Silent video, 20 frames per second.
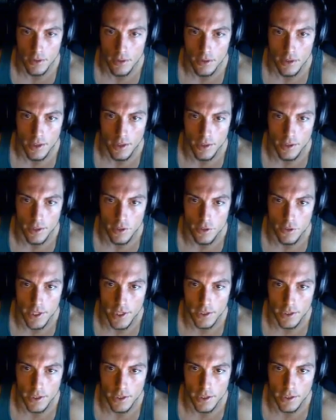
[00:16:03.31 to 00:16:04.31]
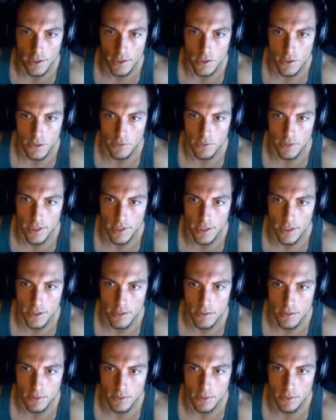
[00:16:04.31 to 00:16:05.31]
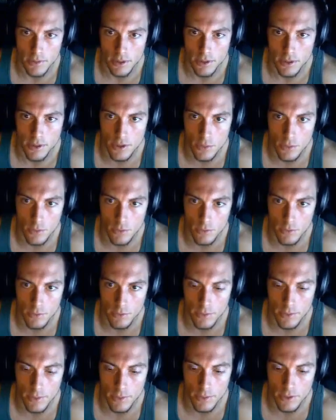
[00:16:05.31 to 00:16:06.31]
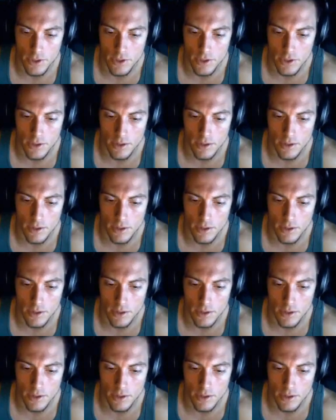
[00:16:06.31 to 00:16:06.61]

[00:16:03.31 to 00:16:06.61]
and you can't continually cast Spirit Barrage anymore for the mana regen,